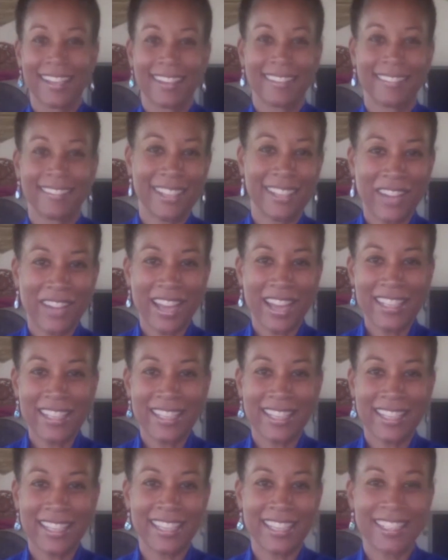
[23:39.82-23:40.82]
Well,
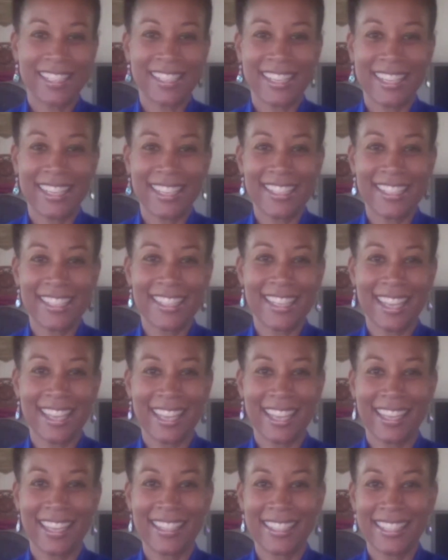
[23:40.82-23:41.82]
congratulations,
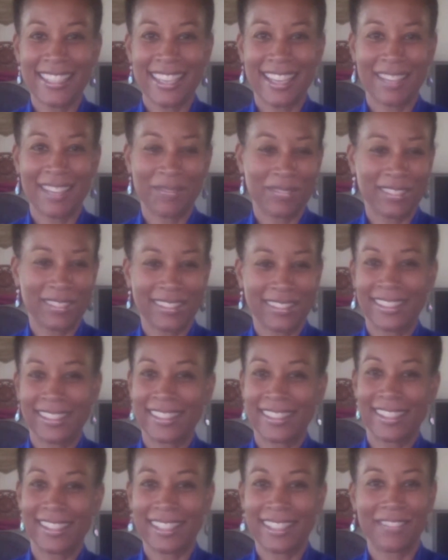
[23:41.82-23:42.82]
and
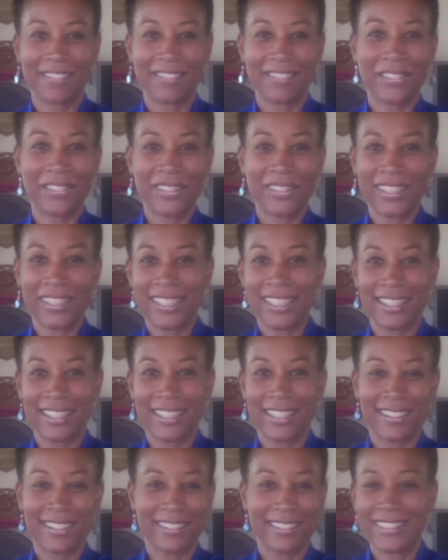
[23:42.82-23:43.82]
looking forward
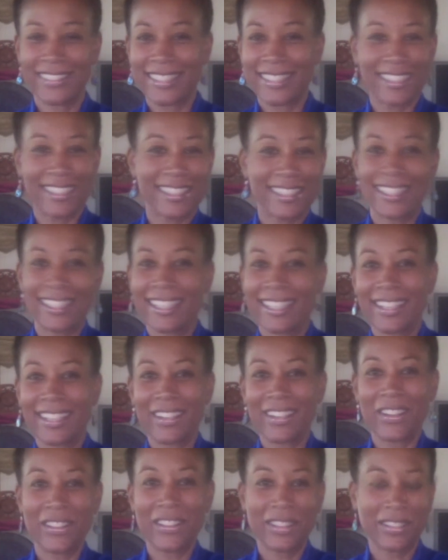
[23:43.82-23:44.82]
to
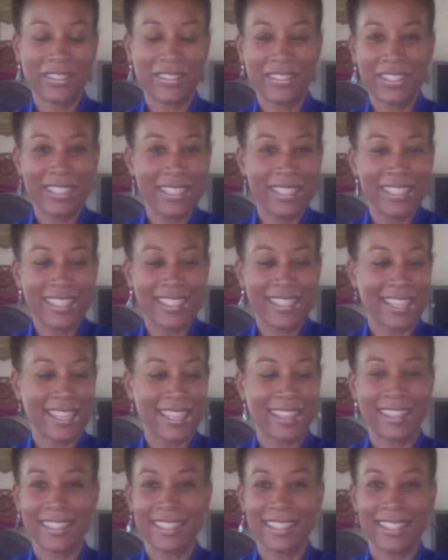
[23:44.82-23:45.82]
seeing all the goodness
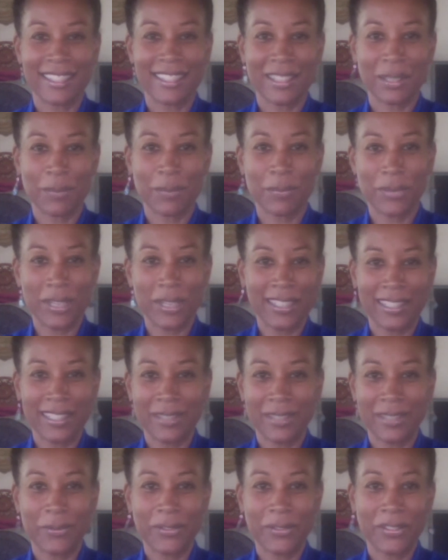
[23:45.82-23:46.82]
that this is going to bring
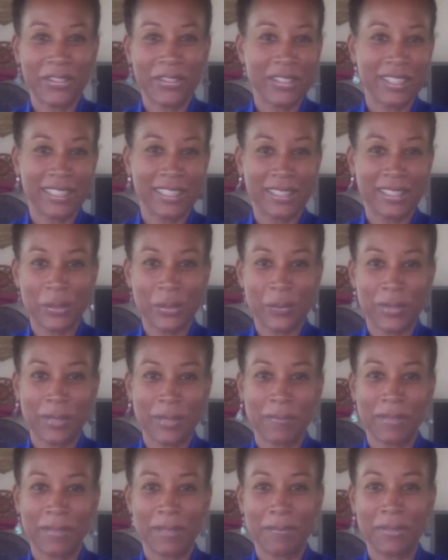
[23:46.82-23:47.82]
to the world and so
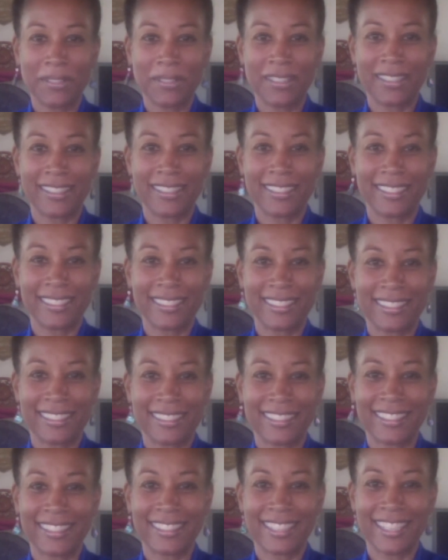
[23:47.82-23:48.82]
many people, and just
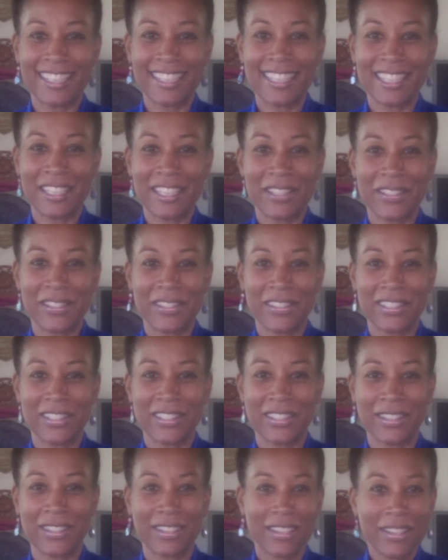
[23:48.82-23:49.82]
to continue
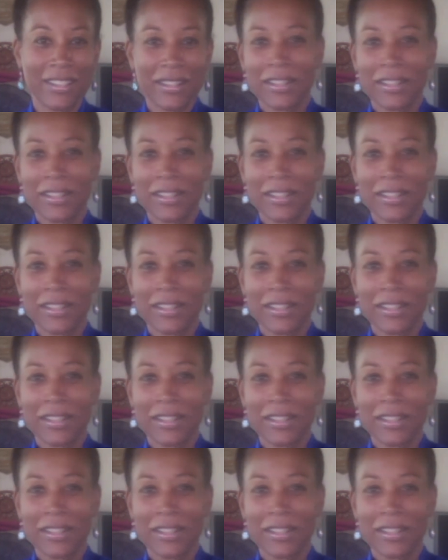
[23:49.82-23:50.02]
to